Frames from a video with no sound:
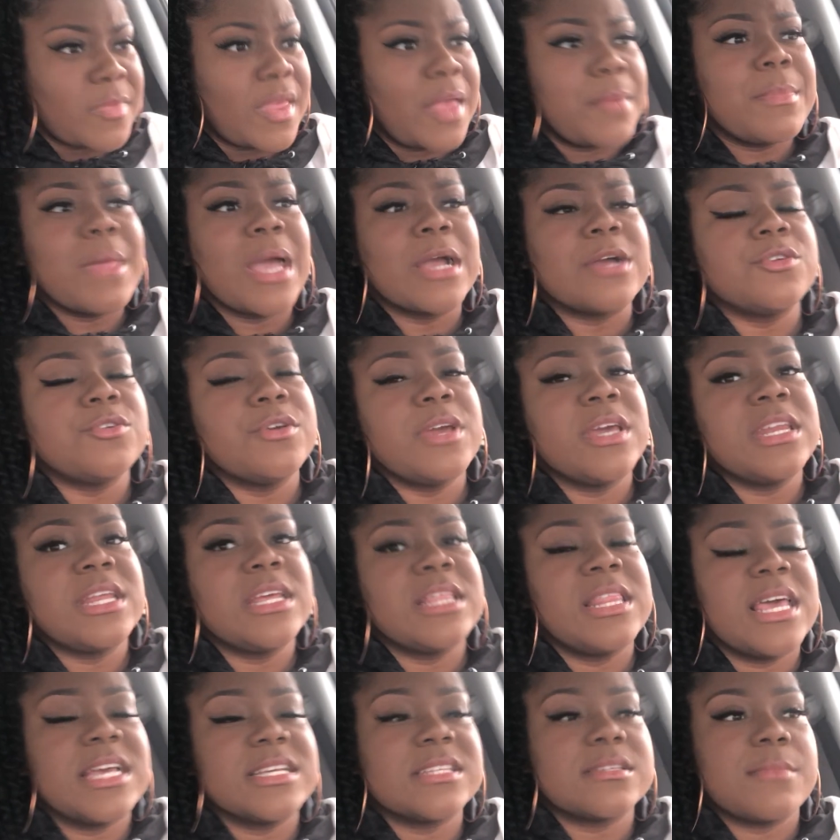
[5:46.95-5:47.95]
I'm not going to do
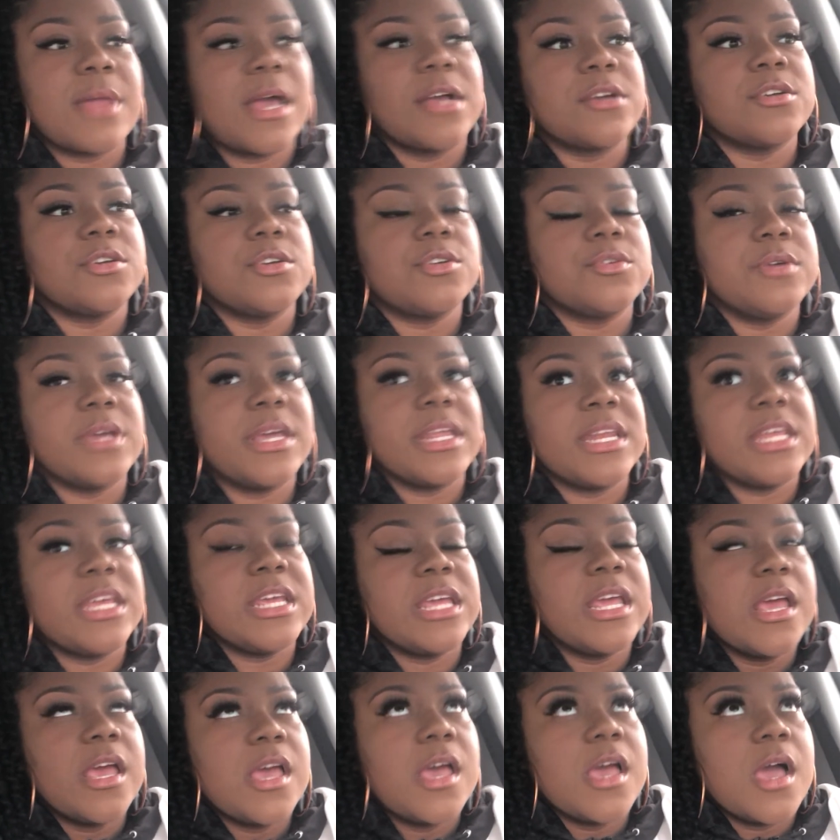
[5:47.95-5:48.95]
any legs. I'm not going to do
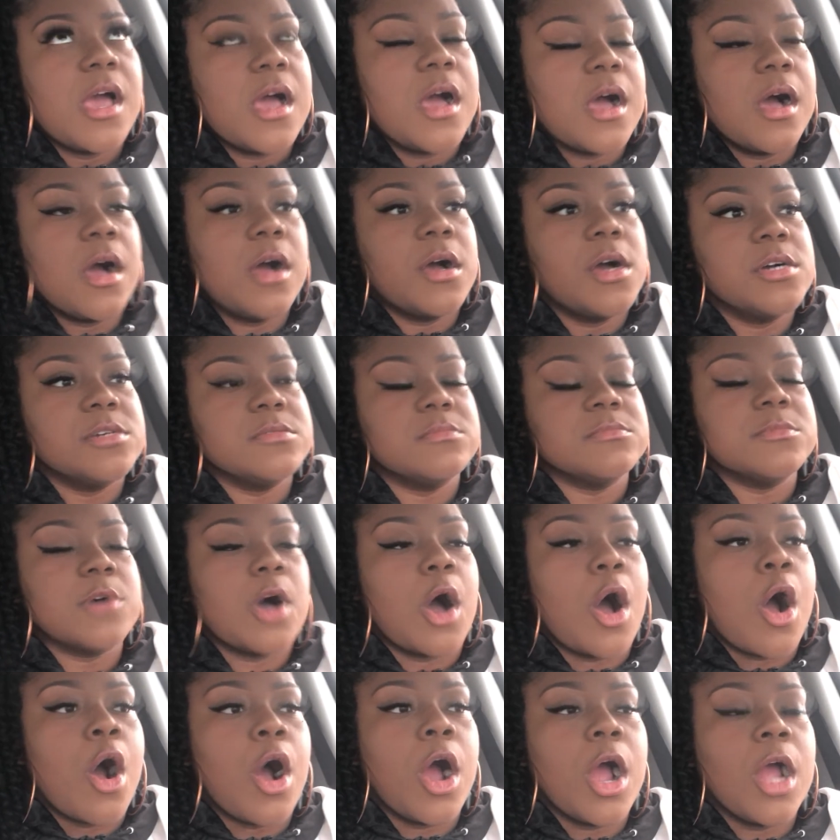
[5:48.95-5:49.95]
any
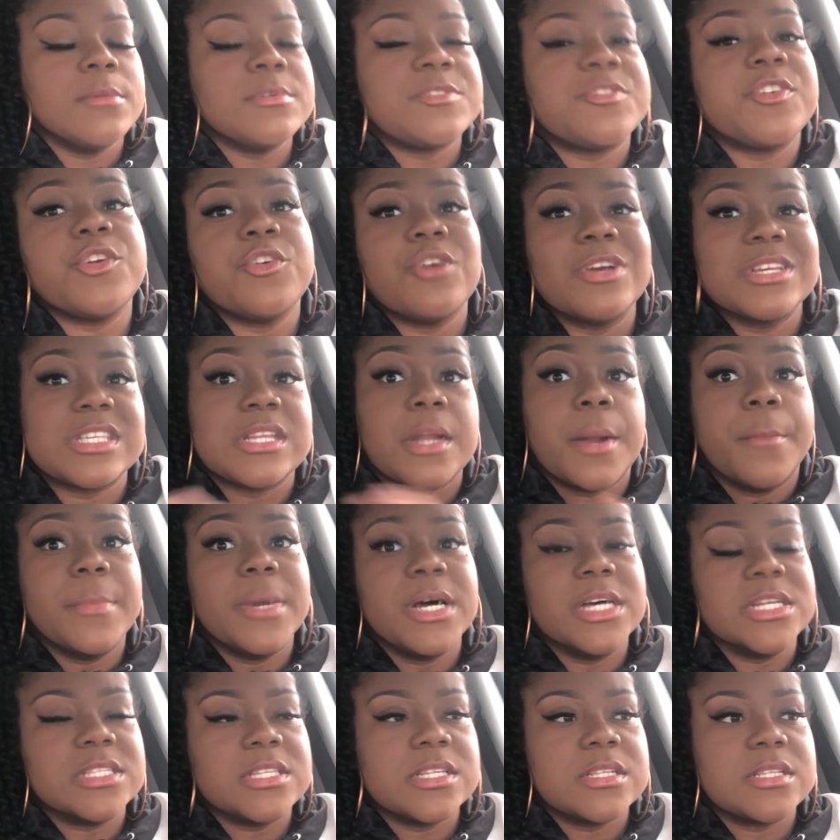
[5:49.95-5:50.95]
arms for the rest of the
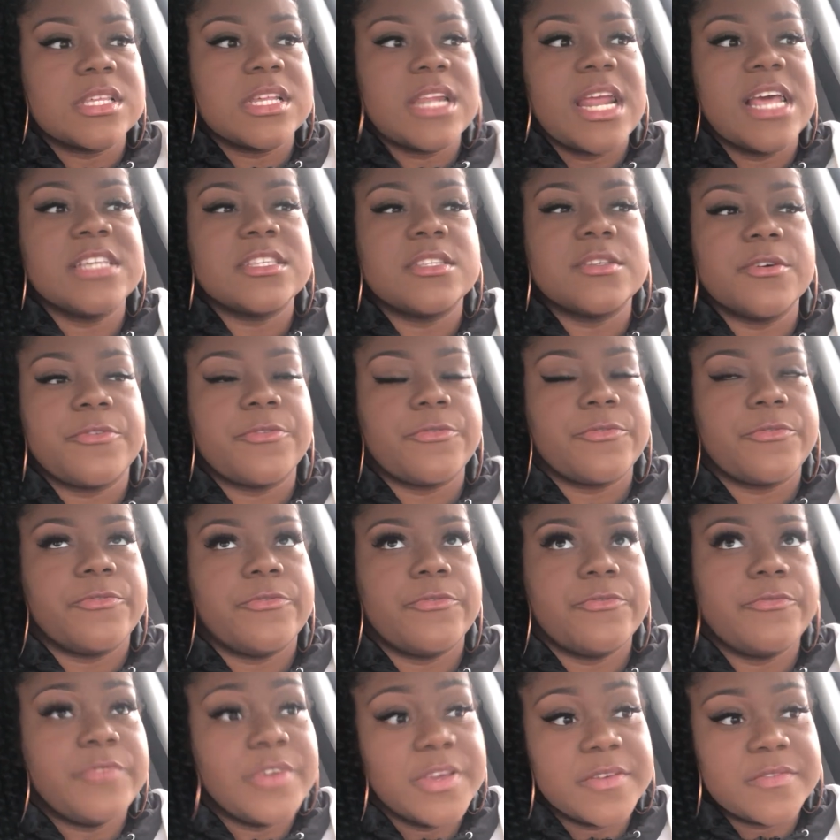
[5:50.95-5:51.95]
month. Today's the
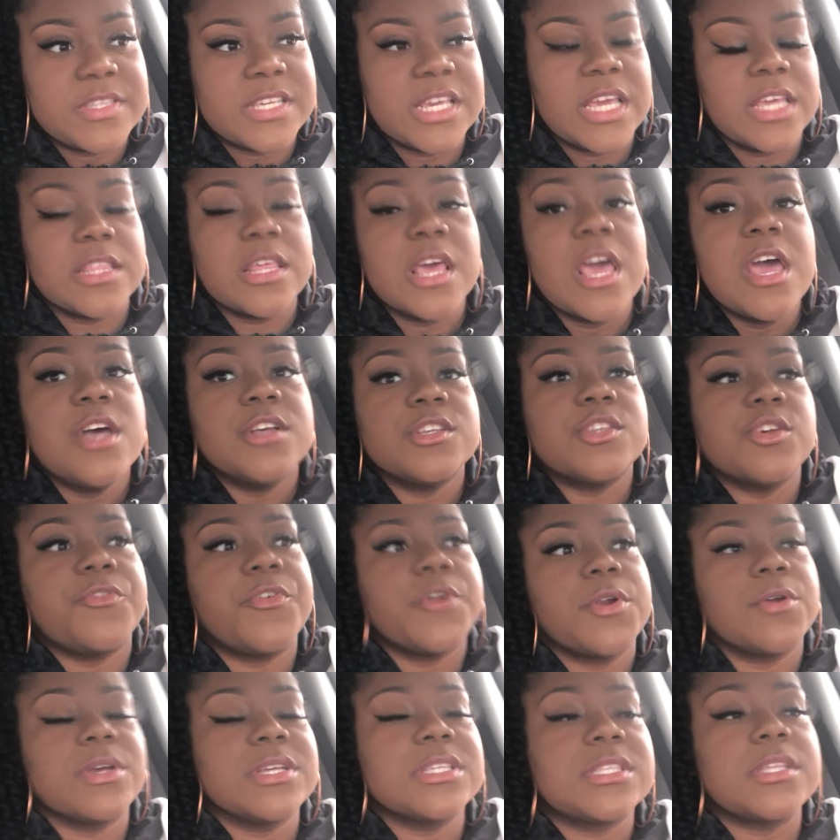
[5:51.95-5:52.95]
15th. So
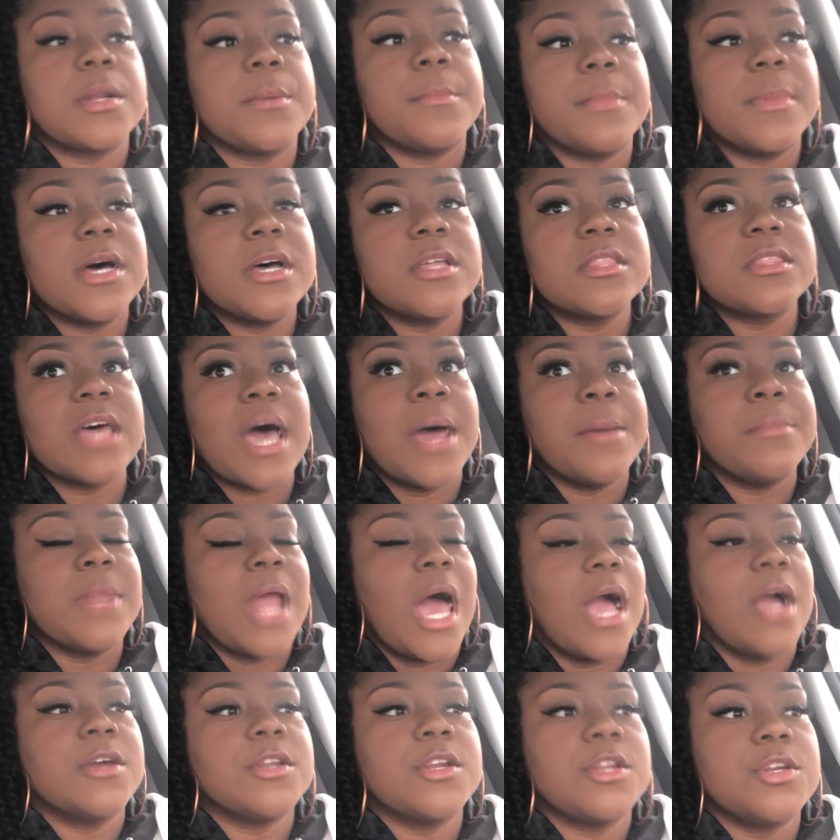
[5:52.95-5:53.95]
for the rest of the month, I'm
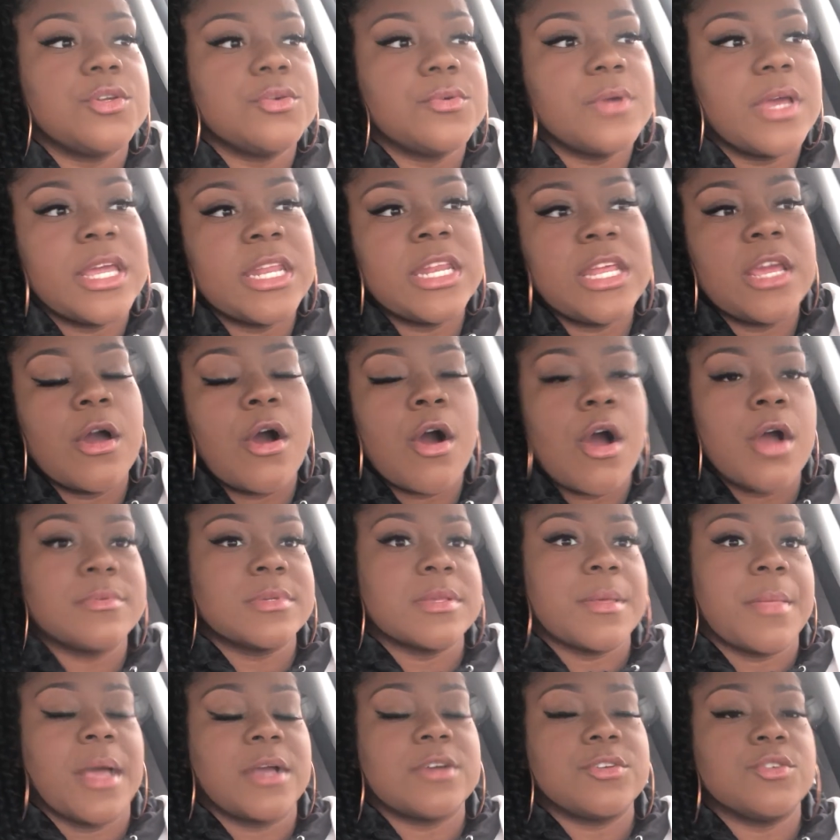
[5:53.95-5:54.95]
not going to do any
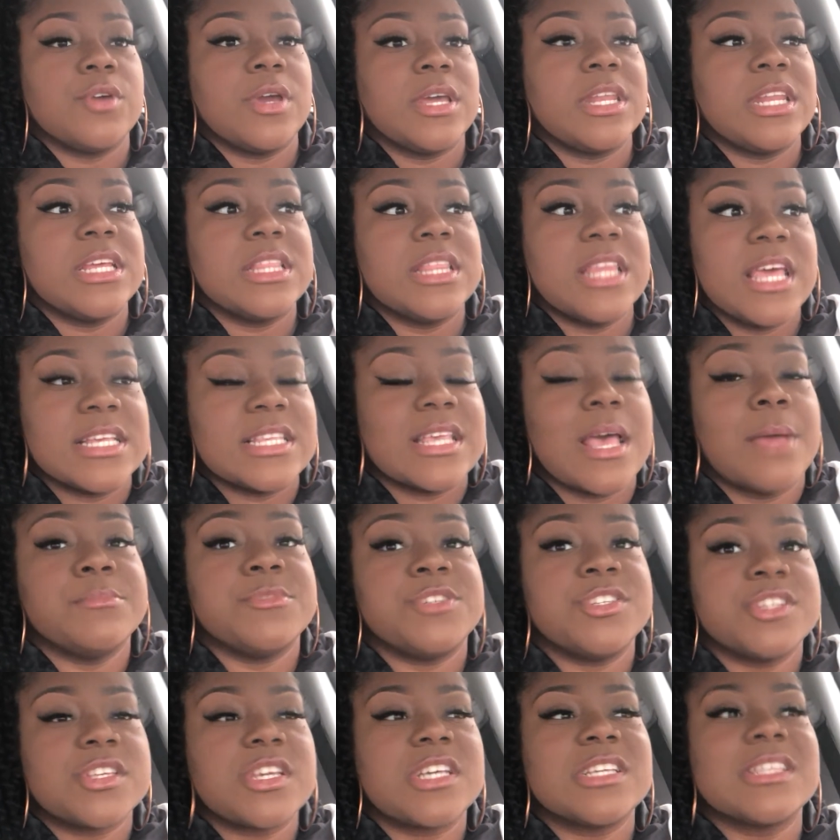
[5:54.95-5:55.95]
arms. I'm not going to do any legs.
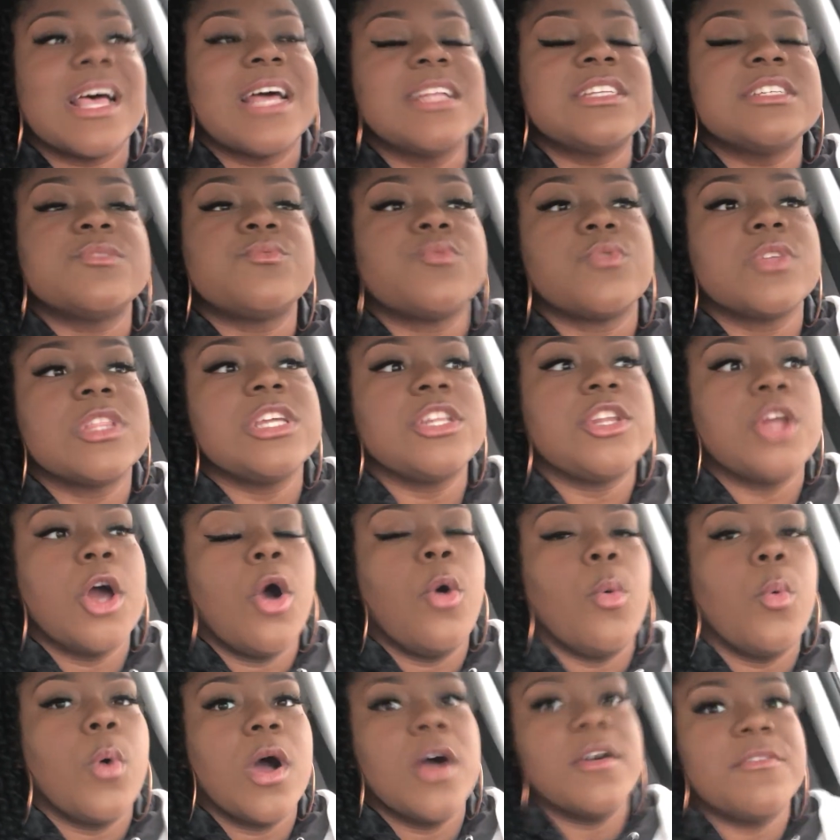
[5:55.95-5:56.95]
Because I just really
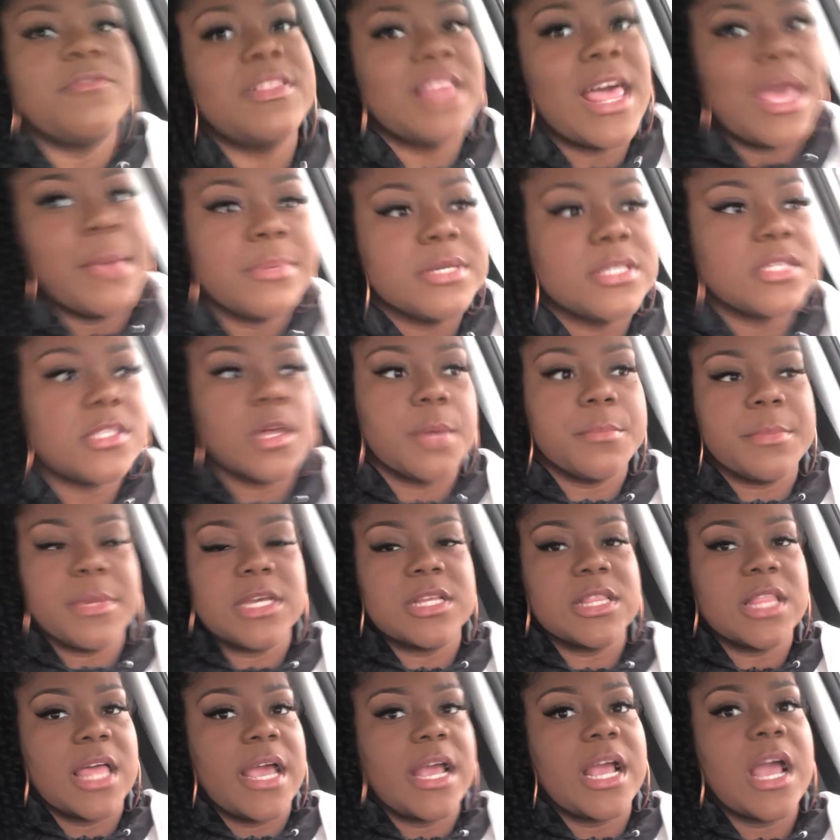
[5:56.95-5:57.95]
don't want a flabby
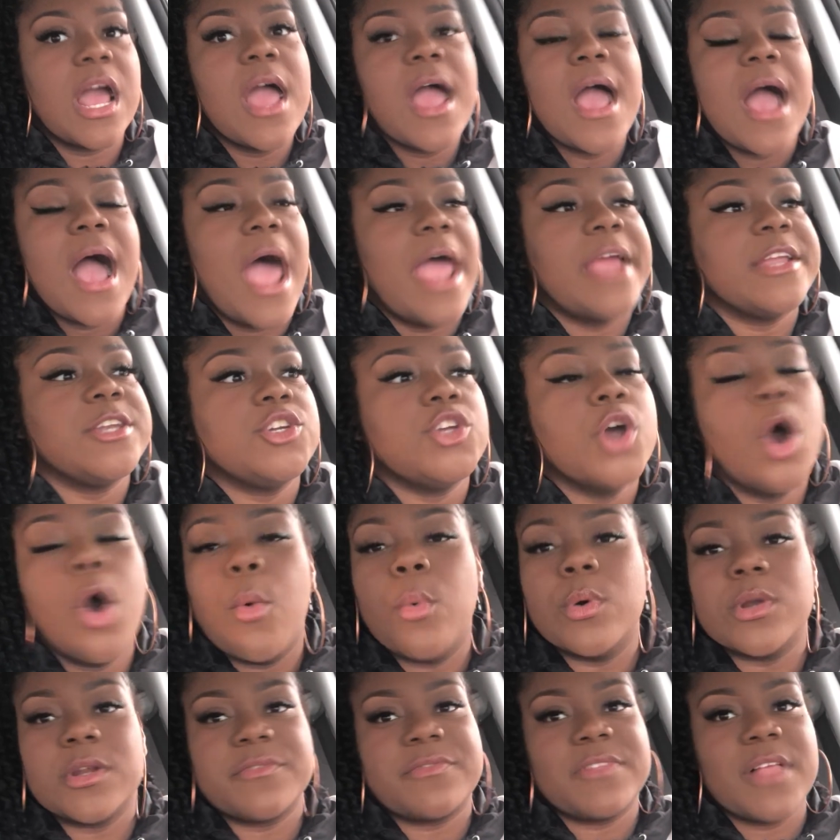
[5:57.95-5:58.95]
stomach. Like, I
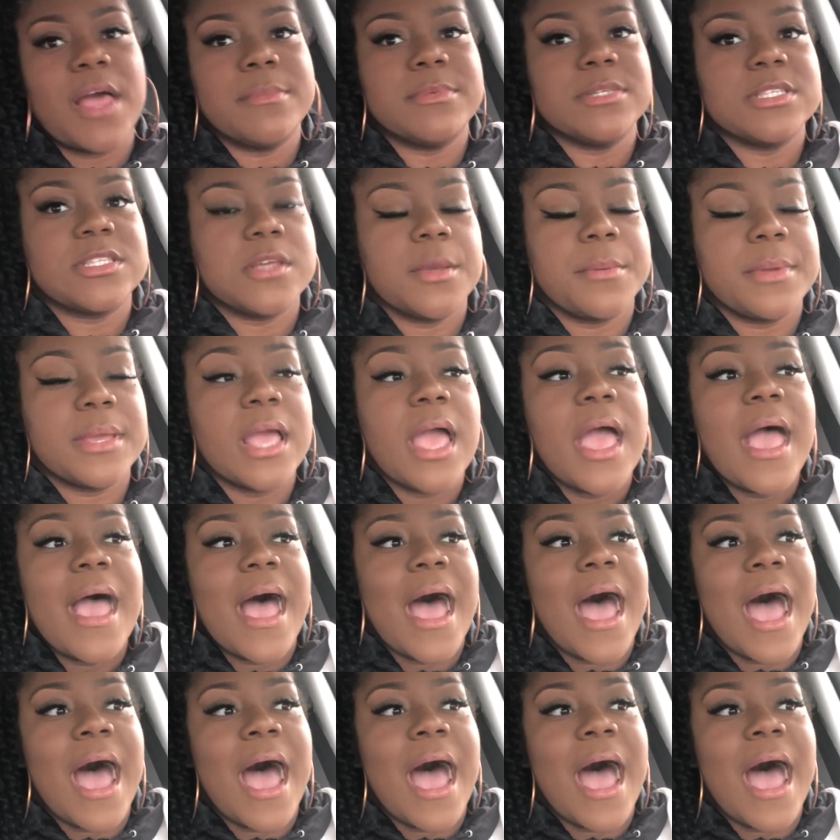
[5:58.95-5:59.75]
don't want a flabby stomach.